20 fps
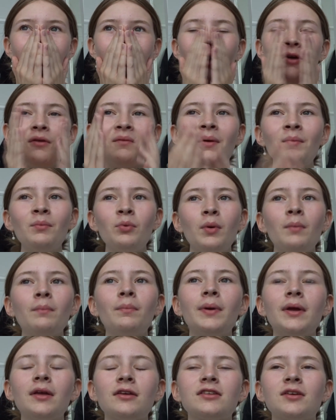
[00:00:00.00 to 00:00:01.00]
I remember when
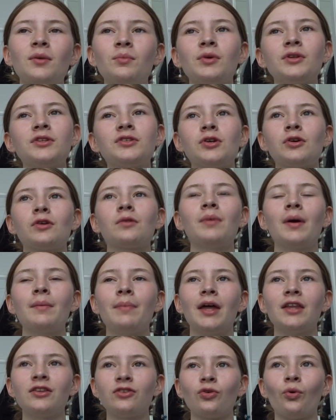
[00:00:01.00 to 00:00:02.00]
someone took my
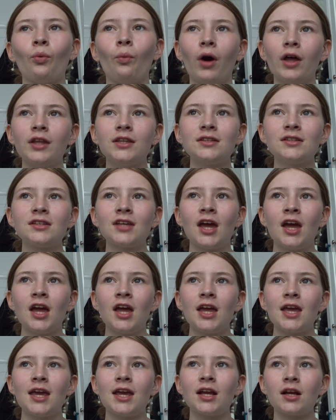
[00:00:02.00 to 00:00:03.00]
pencil once
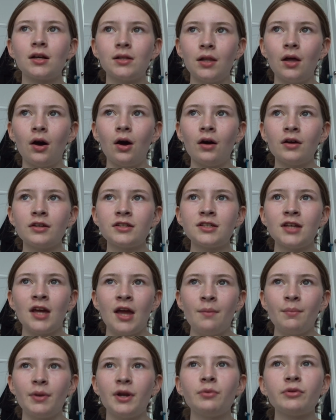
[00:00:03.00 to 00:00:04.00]
in class,
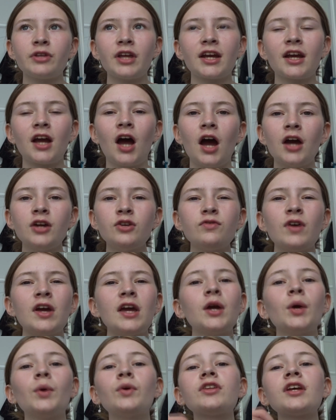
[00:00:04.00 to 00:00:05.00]
but it was like
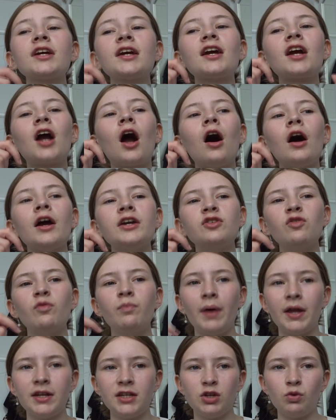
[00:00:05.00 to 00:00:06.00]
it was like a kind of
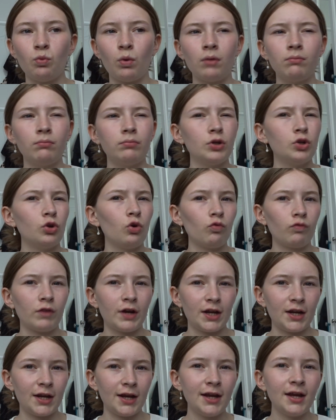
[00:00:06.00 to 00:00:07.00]
bendy one, but not
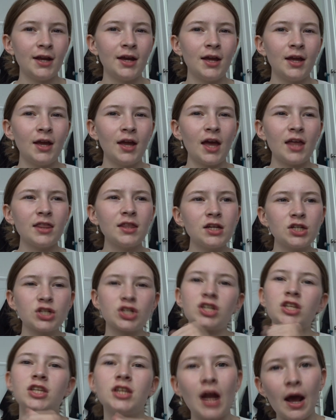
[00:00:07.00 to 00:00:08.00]
really. And they
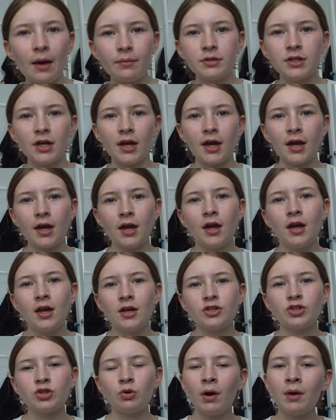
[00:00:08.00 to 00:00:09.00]
just snapped it.
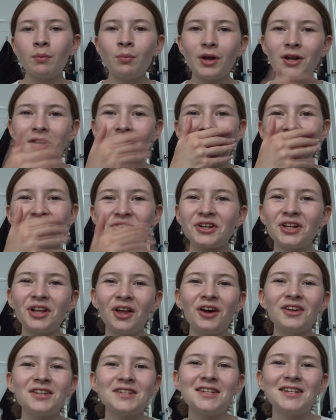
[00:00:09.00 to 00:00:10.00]
So I went after
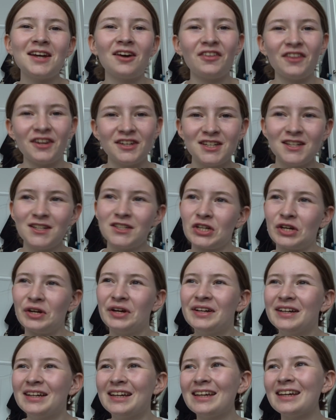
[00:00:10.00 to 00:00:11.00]
class to tell the teacher.
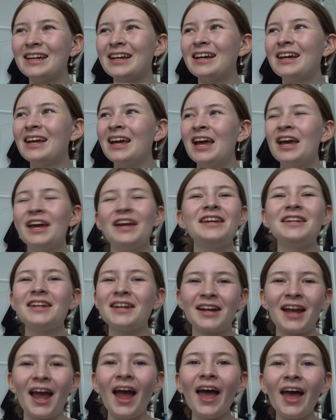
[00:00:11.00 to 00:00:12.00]
He
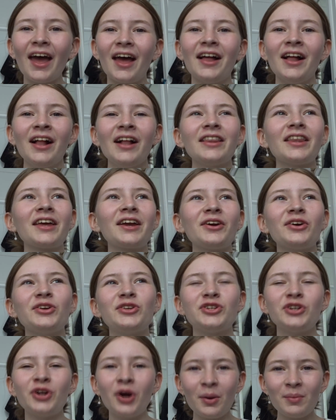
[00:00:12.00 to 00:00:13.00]
didn't care. Like,
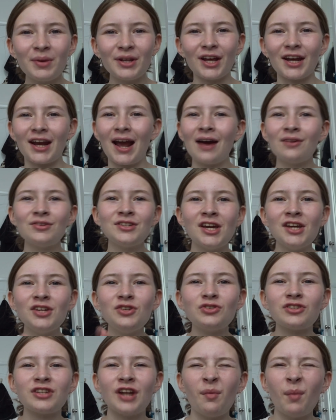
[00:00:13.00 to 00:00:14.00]
do you know what I mean? Like, how dare
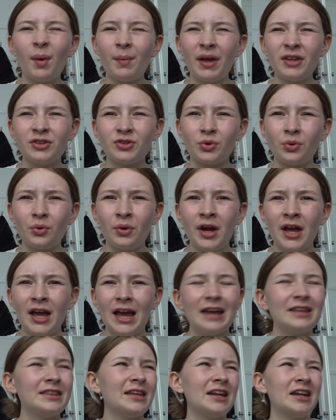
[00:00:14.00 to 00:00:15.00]
you snap my pencil
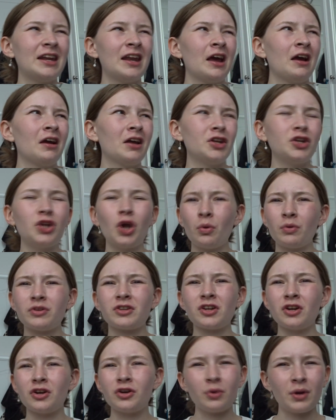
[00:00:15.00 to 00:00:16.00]
and then no one's
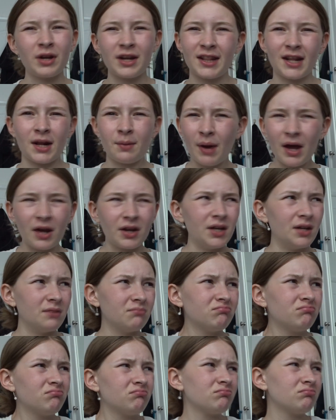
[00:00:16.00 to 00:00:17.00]
going to do anything about it?
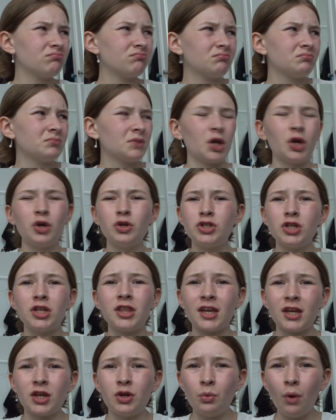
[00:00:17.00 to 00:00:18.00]
Who do you
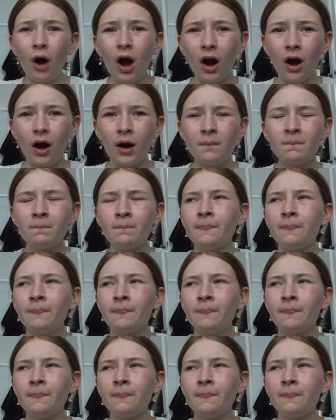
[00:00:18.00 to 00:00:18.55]
think you are?